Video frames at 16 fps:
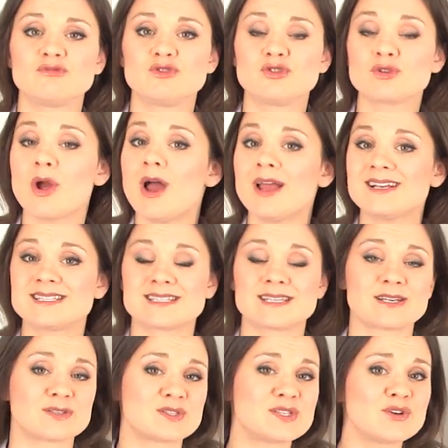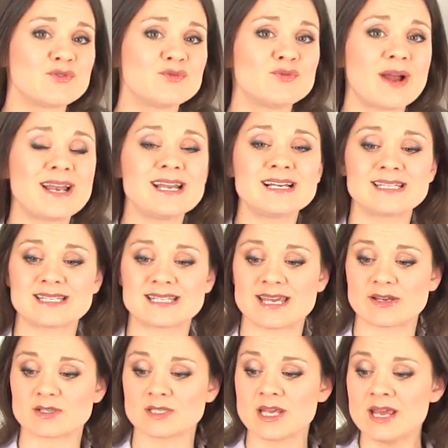drawing skills, their writing
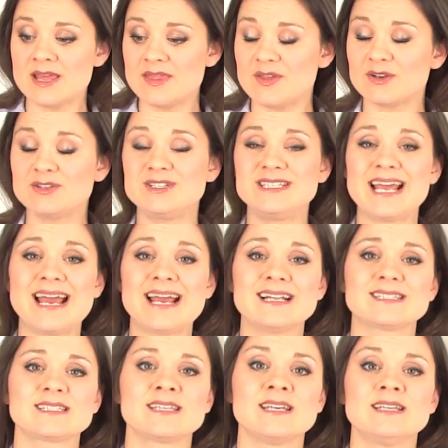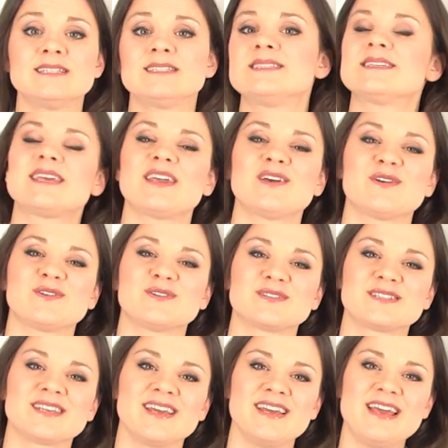skills, their dance
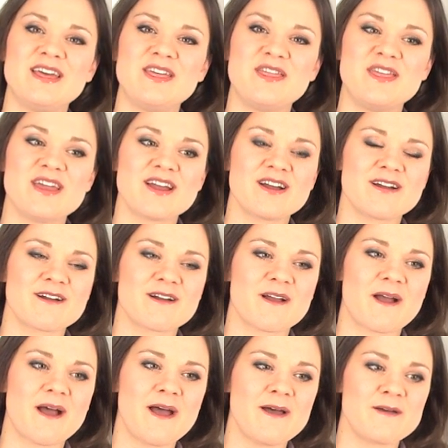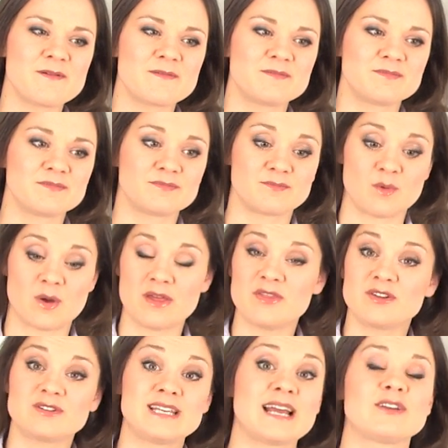skills, their
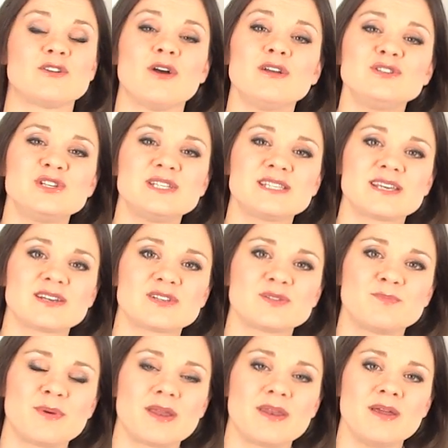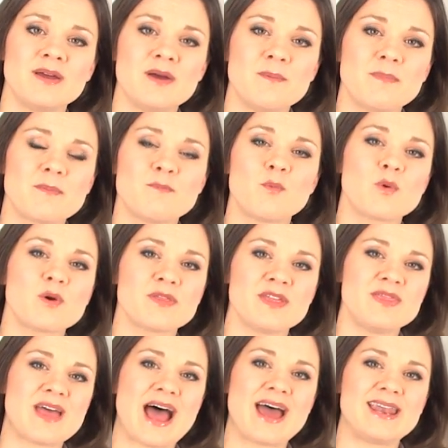technology skills, but more
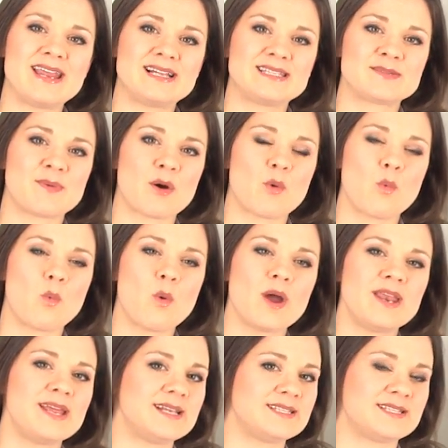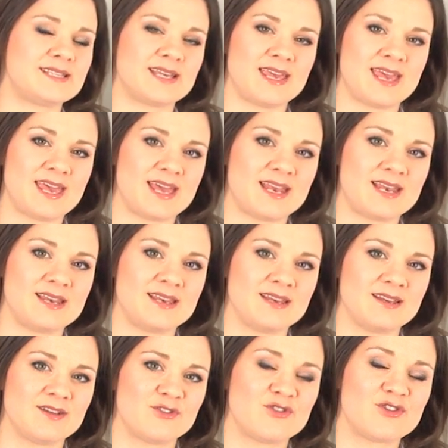than that, it's about what is the kid
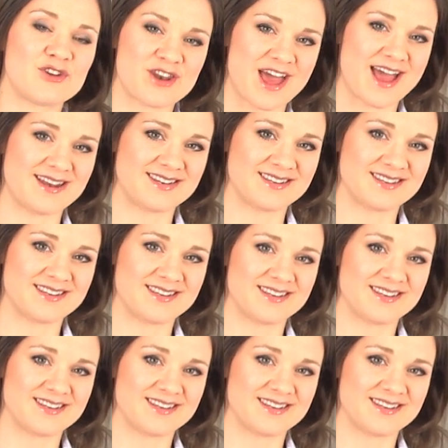good at.